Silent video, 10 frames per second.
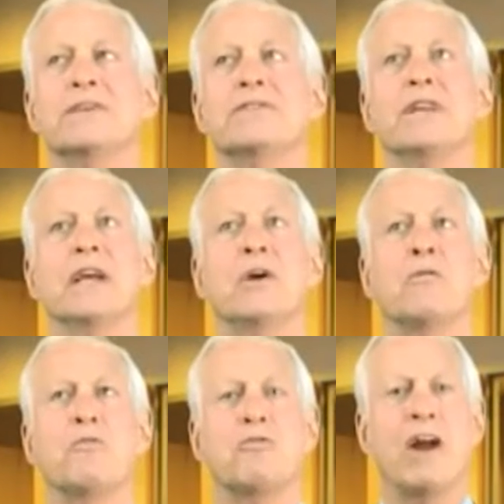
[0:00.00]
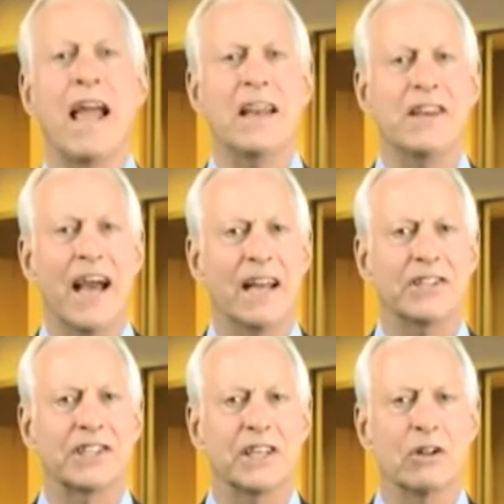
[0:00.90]
the granddaddy
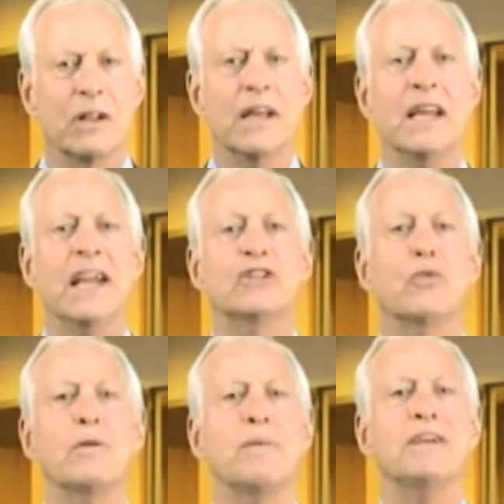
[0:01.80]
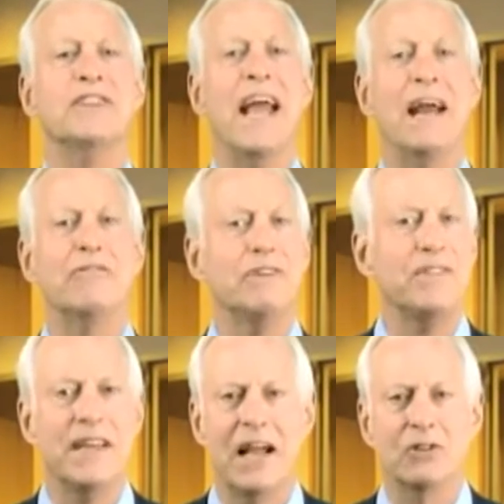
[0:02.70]
skill. It's what makes
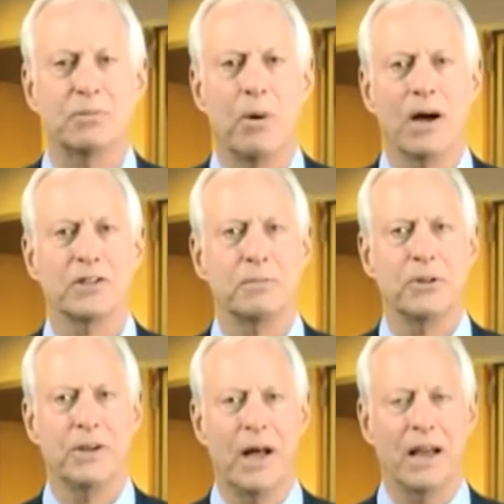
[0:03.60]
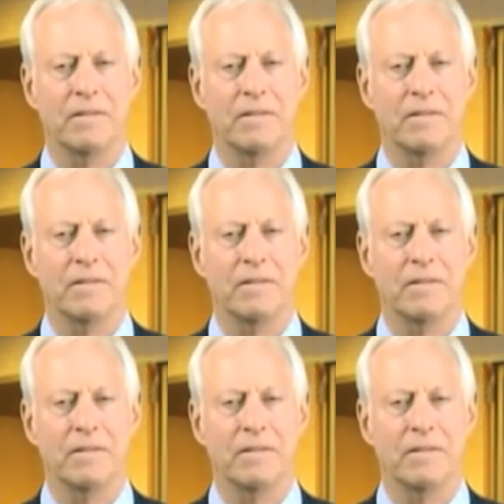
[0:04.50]
everything else possible in life.